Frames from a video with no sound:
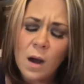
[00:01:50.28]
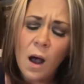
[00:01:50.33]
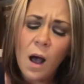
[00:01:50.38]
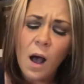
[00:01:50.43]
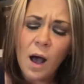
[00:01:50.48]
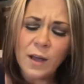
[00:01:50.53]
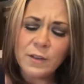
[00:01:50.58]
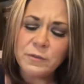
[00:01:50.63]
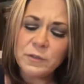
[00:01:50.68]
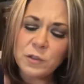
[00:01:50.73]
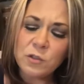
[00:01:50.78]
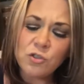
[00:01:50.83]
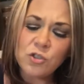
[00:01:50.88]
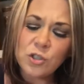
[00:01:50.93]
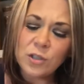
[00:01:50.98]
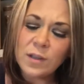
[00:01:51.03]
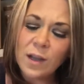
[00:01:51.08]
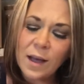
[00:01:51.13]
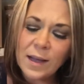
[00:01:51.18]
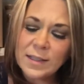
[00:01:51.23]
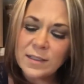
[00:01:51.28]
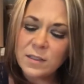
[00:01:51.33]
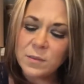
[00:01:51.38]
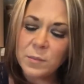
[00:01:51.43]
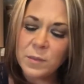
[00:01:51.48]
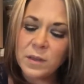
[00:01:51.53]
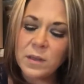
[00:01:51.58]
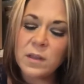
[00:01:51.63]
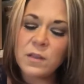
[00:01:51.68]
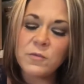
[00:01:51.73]
I feel July is a
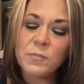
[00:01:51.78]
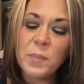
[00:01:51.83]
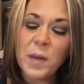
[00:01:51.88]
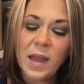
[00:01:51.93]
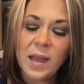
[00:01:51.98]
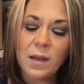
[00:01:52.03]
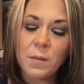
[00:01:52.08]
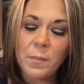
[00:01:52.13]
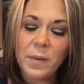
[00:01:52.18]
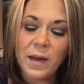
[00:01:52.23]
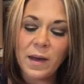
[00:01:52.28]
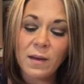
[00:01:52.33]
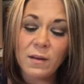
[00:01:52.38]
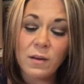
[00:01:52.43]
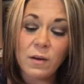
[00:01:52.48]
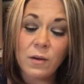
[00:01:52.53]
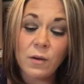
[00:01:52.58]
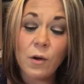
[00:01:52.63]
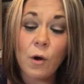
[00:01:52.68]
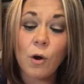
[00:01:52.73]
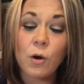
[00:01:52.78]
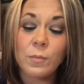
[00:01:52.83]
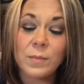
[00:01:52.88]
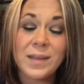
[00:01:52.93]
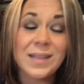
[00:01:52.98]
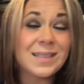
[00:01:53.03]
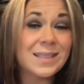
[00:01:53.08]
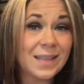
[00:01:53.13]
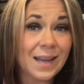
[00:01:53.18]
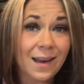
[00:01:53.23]
month of paying back uh,
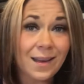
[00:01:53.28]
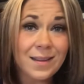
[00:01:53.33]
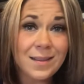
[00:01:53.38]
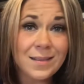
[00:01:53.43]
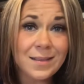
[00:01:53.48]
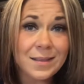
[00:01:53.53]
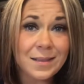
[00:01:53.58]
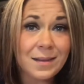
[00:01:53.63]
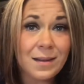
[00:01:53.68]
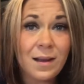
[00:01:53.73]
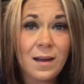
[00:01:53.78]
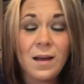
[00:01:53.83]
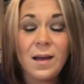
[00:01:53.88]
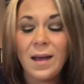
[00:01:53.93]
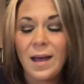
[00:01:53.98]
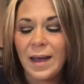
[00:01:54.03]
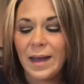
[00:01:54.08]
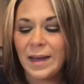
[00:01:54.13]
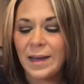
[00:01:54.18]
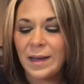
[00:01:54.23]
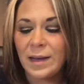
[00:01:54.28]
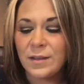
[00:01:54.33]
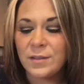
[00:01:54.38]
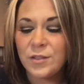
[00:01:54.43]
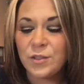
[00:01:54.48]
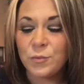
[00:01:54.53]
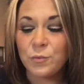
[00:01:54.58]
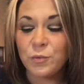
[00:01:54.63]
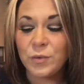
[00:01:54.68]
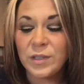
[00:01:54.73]
karmic debt and
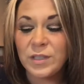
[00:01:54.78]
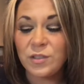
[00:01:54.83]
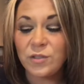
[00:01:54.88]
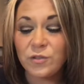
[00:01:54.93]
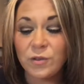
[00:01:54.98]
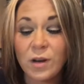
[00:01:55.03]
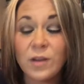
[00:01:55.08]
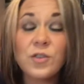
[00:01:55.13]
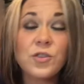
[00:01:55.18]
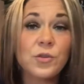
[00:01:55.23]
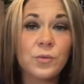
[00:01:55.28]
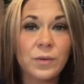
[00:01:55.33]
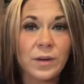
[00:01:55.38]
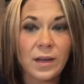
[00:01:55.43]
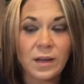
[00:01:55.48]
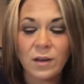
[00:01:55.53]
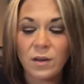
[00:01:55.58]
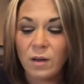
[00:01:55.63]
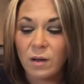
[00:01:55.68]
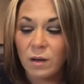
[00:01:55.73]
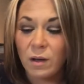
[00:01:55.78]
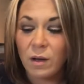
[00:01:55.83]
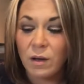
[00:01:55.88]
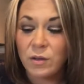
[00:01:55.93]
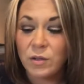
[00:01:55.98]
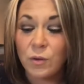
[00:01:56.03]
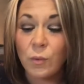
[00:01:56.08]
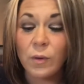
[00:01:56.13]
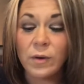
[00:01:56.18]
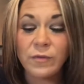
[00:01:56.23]
restructuring uh,
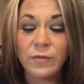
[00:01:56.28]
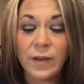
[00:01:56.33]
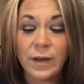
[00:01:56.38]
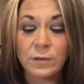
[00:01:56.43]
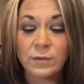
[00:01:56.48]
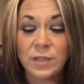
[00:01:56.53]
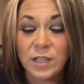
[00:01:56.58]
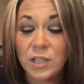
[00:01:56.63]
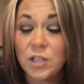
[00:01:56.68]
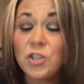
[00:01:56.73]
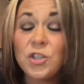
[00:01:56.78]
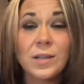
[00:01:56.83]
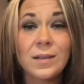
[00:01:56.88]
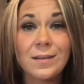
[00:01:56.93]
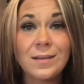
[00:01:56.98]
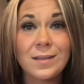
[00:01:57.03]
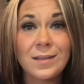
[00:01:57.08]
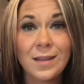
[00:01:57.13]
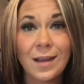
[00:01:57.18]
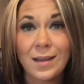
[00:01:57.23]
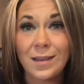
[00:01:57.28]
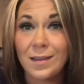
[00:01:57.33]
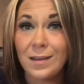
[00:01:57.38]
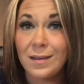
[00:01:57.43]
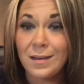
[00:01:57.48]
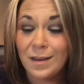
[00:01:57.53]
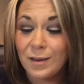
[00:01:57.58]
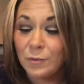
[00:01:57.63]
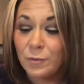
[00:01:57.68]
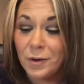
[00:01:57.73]
your foundations. I
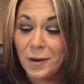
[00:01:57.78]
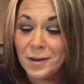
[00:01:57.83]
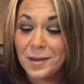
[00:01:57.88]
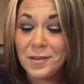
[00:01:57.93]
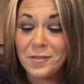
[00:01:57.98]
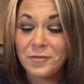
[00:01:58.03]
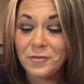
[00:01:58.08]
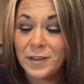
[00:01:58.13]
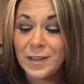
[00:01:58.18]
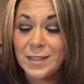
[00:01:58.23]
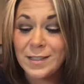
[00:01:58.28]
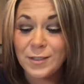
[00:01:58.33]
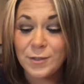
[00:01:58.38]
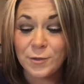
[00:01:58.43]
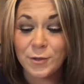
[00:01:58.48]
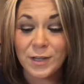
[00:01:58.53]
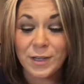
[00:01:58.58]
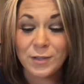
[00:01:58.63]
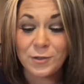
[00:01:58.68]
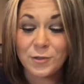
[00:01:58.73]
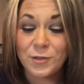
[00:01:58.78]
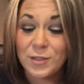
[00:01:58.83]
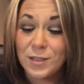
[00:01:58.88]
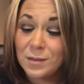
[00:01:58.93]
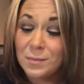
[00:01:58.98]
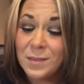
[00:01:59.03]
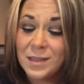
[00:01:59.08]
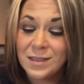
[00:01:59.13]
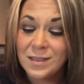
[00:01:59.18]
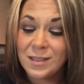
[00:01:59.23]
think get ready to face your inner
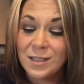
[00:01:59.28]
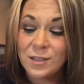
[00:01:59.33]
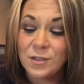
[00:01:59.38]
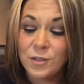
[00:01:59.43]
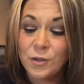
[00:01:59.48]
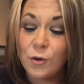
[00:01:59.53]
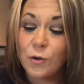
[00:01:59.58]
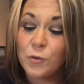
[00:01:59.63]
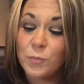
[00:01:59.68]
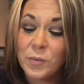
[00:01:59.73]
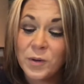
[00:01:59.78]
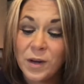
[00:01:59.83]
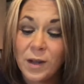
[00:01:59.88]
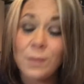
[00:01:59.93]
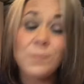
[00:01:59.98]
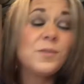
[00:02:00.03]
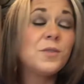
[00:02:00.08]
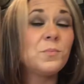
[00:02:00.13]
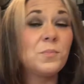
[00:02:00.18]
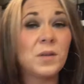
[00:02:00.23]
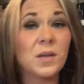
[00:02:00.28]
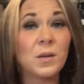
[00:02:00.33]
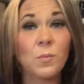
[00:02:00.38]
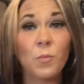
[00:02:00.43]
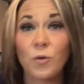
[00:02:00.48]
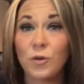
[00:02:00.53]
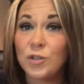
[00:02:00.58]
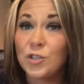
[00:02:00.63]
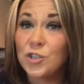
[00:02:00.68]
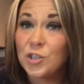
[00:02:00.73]
demons and to open up to being
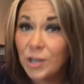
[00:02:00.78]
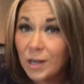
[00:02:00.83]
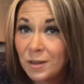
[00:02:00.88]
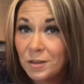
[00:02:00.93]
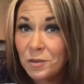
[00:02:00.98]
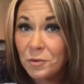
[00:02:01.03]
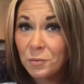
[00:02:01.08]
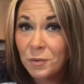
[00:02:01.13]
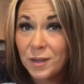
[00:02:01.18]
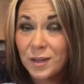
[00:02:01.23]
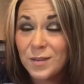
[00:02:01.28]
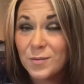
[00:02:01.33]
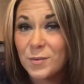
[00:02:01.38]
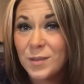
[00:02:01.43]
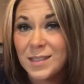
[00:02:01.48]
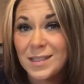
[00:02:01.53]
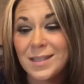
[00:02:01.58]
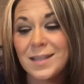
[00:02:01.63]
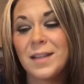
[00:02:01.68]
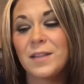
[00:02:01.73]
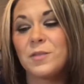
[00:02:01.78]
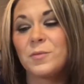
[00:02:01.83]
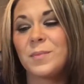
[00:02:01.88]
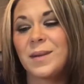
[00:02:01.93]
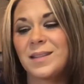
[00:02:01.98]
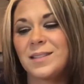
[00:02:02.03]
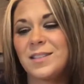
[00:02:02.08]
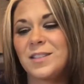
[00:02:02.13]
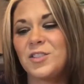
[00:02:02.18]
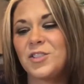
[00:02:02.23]
more genuine was another
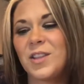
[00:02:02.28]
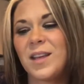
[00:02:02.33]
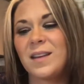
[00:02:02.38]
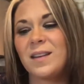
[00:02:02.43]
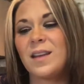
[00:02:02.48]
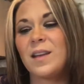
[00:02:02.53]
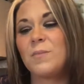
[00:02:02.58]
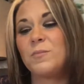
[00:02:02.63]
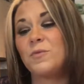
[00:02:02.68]
message that came